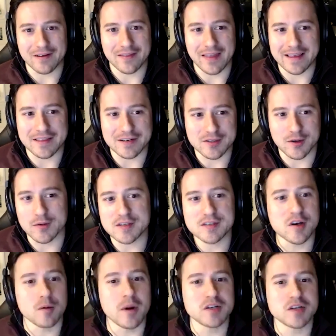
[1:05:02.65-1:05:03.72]
like there's only
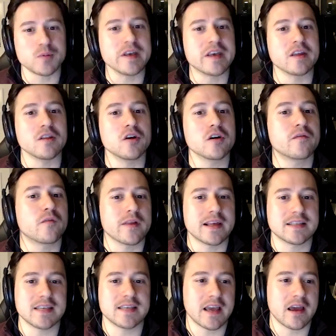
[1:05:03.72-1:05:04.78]
so much we can look for
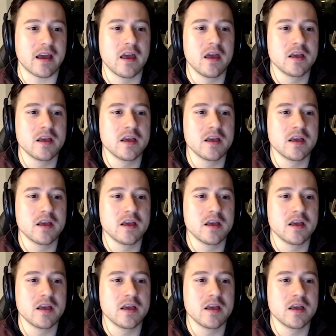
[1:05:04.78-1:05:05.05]
that's like